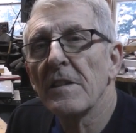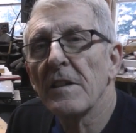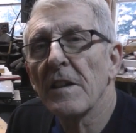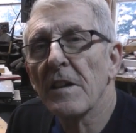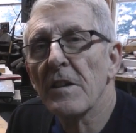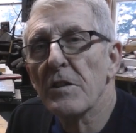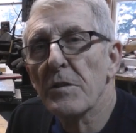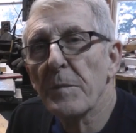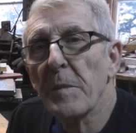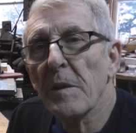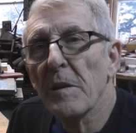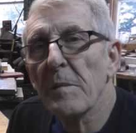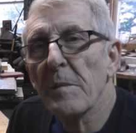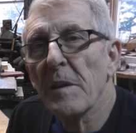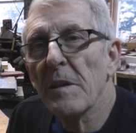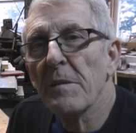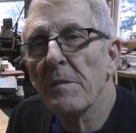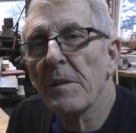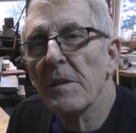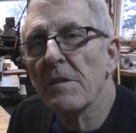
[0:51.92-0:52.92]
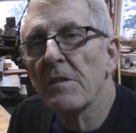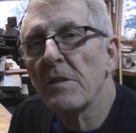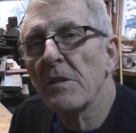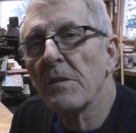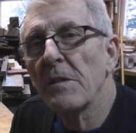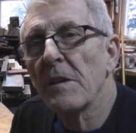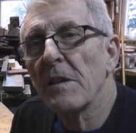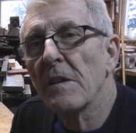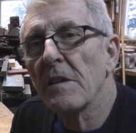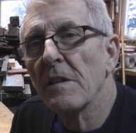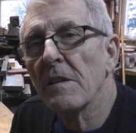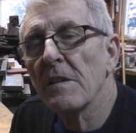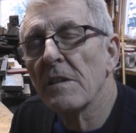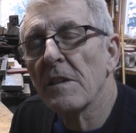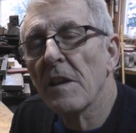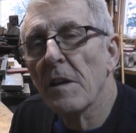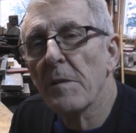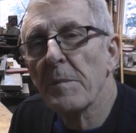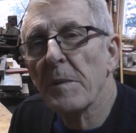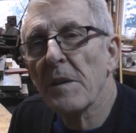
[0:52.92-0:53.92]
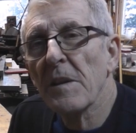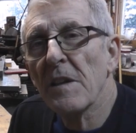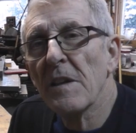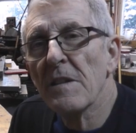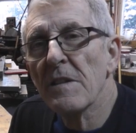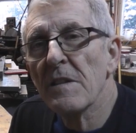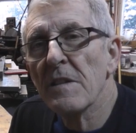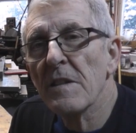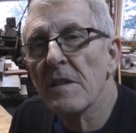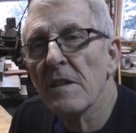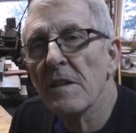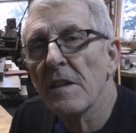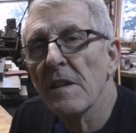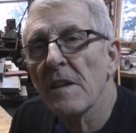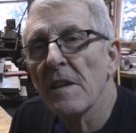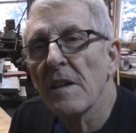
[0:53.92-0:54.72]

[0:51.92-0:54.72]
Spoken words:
experiment with doing type of this,